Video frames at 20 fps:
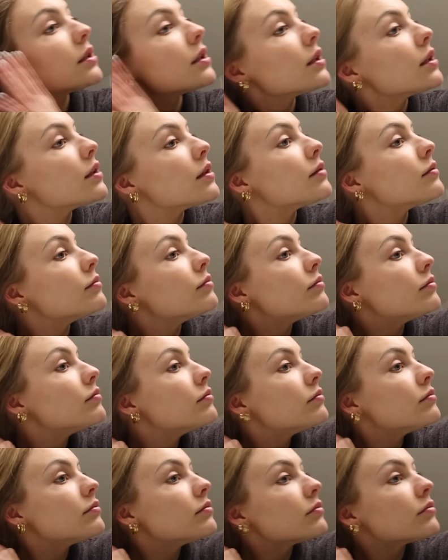to
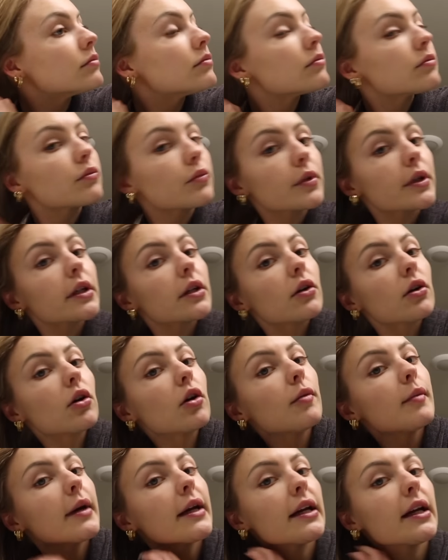
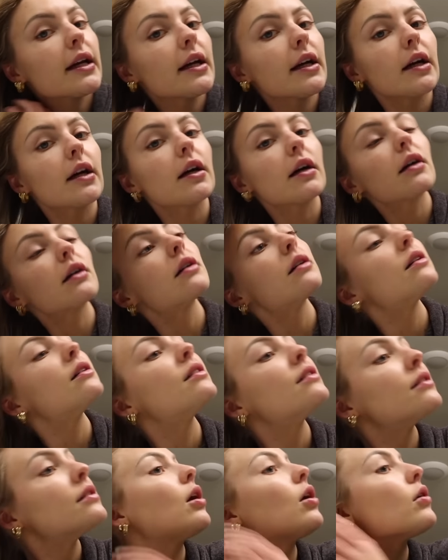recurl my hair.
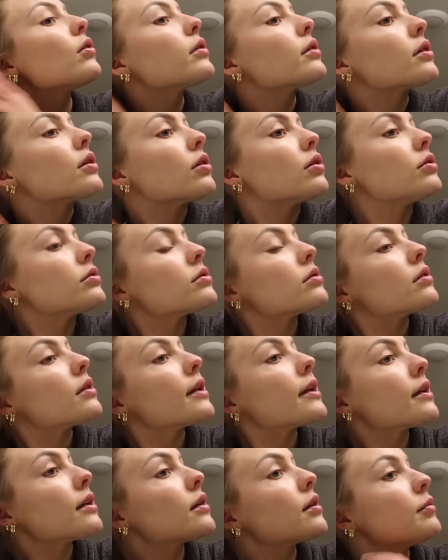All the curls are like